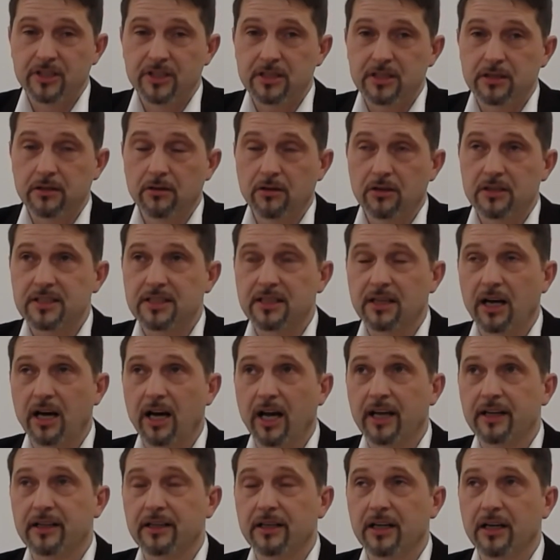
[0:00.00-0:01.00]
This looks
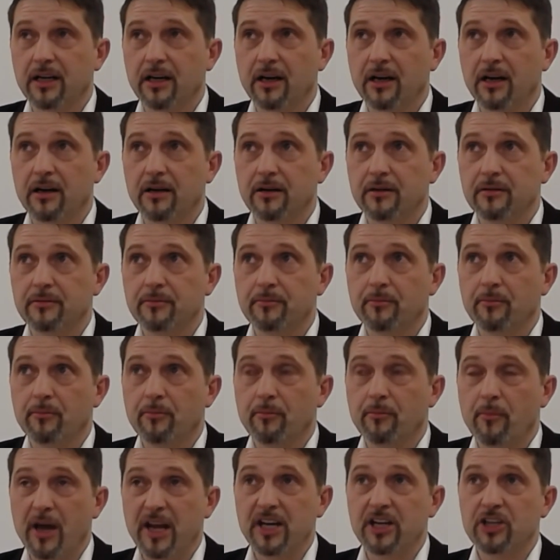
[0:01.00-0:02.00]
like uh,
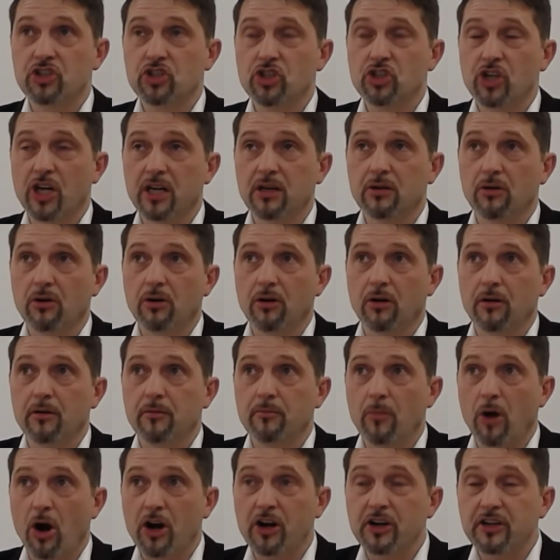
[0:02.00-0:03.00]
managing
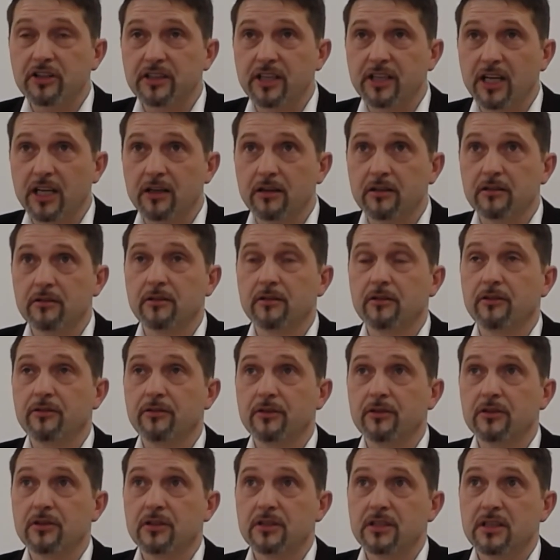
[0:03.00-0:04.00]
or marketing
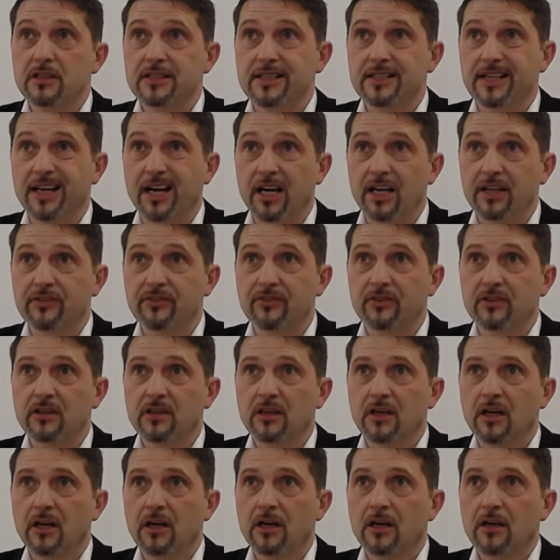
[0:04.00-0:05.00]

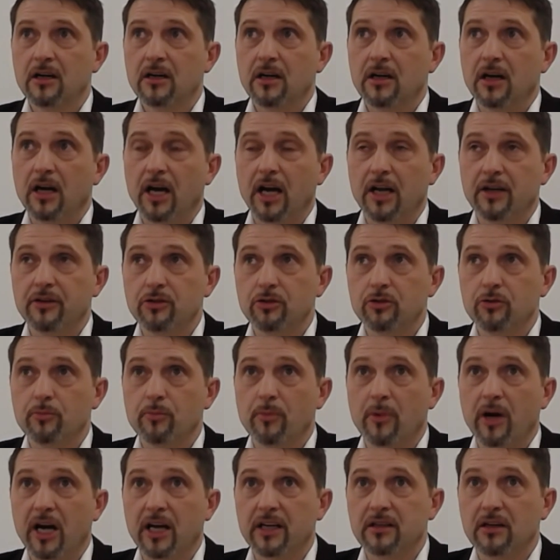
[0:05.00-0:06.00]
slides and uh,
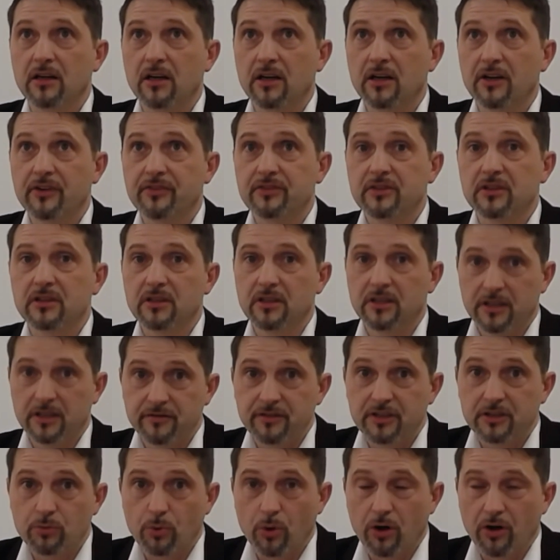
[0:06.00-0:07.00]
you might ask
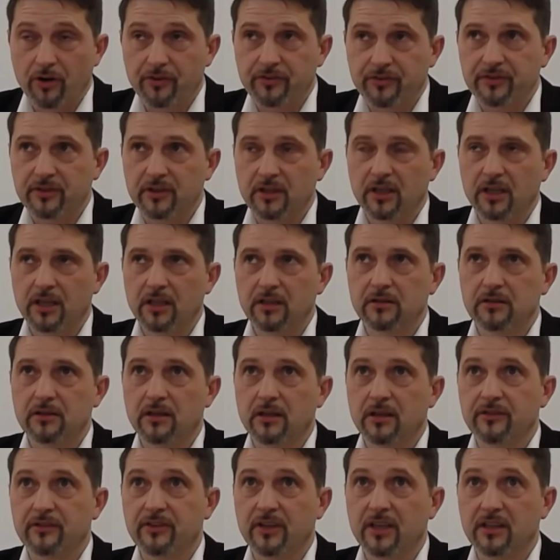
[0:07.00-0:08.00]
if it works.
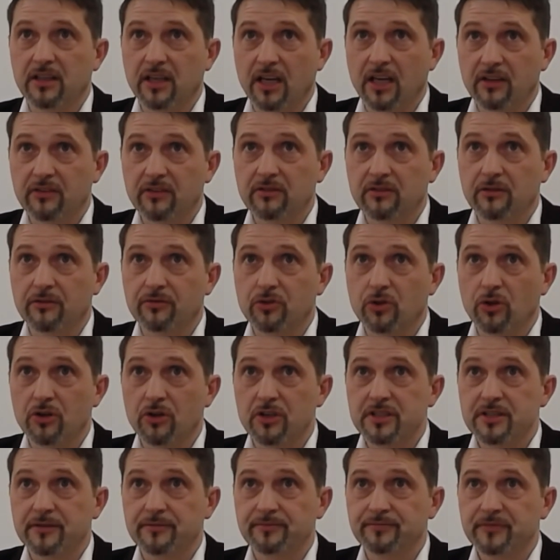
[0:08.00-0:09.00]
And I say, yes, of
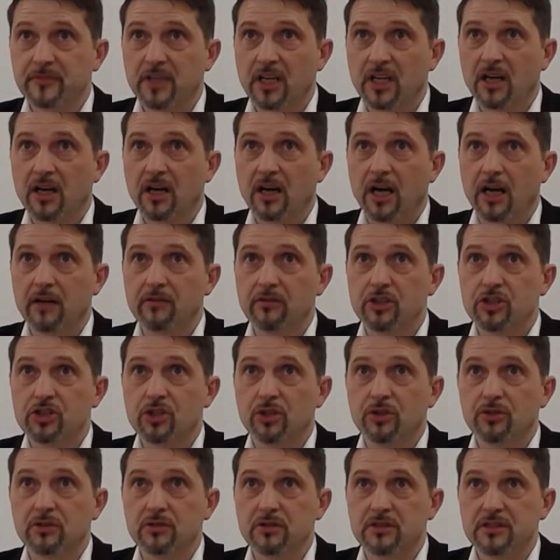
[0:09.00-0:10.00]
course. I will
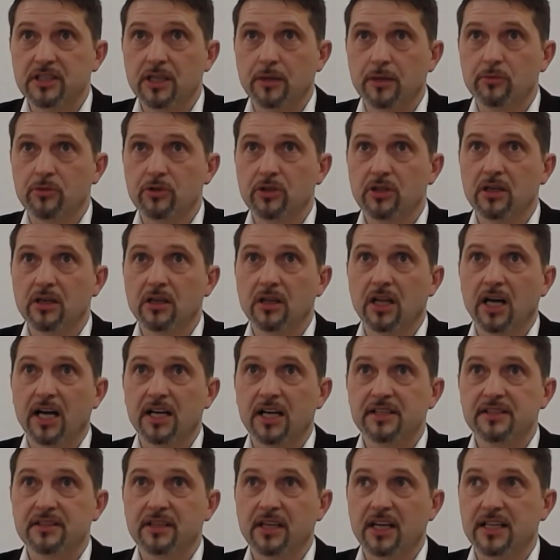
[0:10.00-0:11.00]
show you some
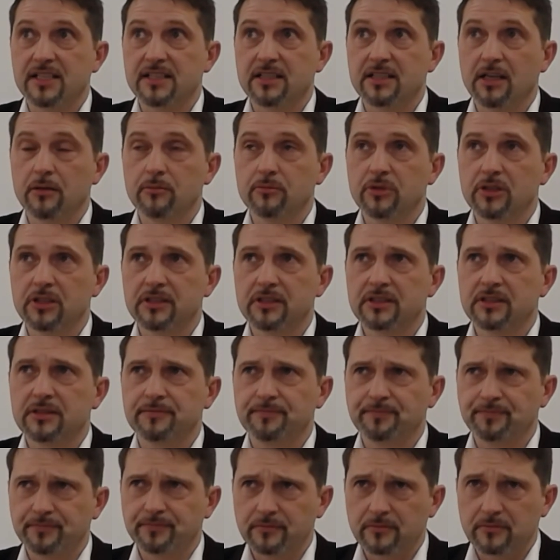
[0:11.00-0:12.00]
realized
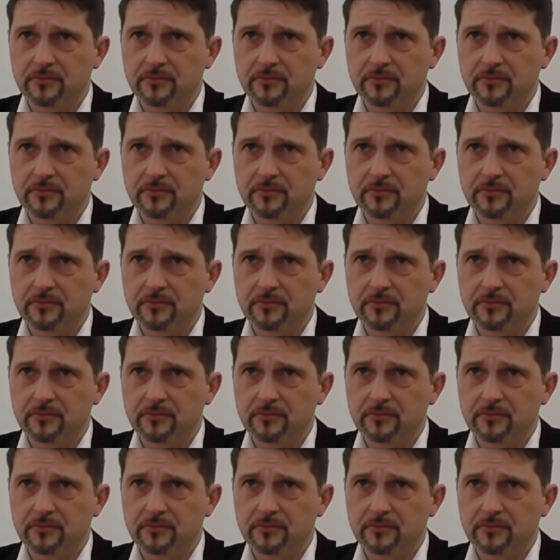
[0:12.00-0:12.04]
examples.